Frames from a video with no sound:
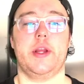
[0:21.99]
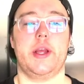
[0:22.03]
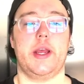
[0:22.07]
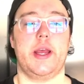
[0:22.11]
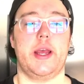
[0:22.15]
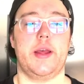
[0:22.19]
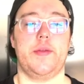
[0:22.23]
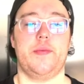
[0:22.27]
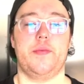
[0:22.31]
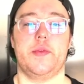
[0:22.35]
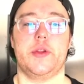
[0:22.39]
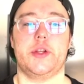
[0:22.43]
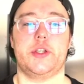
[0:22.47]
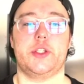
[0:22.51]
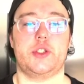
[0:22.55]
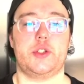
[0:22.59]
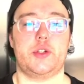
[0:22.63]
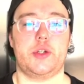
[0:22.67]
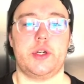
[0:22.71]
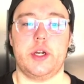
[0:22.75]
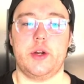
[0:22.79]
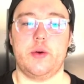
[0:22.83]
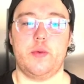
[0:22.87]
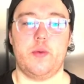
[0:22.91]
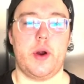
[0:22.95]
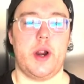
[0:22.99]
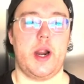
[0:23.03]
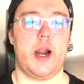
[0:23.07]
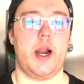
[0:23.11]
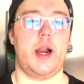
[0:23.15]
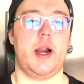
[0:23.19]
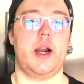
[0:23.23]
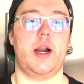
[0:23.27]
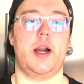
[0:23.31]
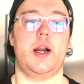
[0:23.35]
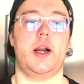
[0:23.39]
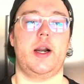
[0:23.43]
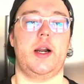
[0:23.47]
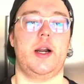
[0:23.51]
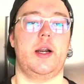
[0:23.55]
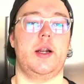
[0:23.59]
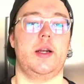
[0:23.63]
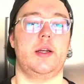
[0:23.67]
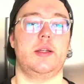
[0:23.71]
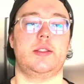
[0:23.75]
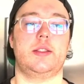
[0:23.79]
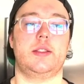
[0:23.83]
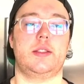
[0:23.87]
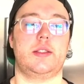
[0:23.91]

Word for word: in the streetwear,